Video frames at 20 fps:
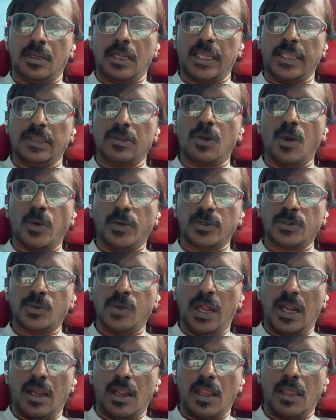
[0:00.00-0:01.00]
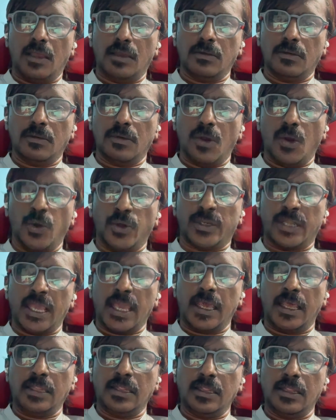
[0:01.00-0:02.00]
I go to a
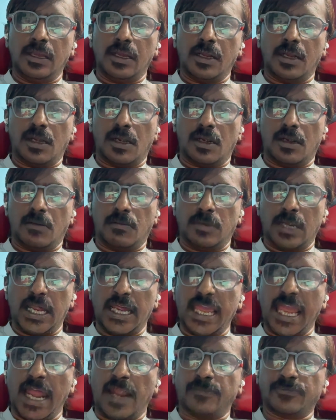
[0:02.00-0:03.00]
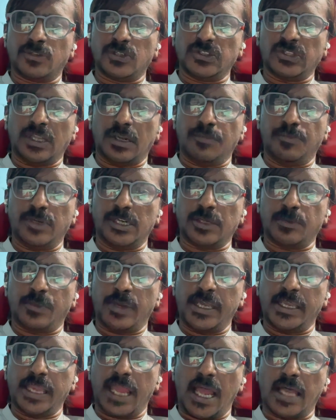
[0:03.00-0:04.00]
hotel, I have to submit
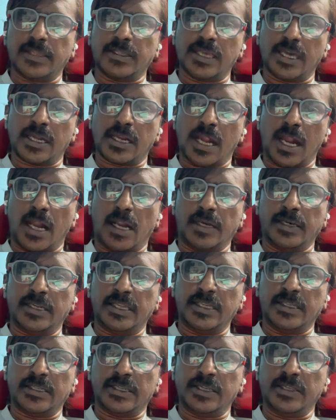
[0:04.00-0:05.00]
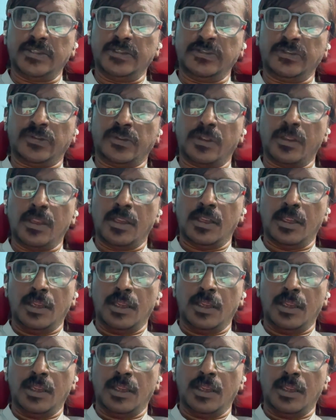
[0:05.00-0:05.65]
my Aadhaar card details.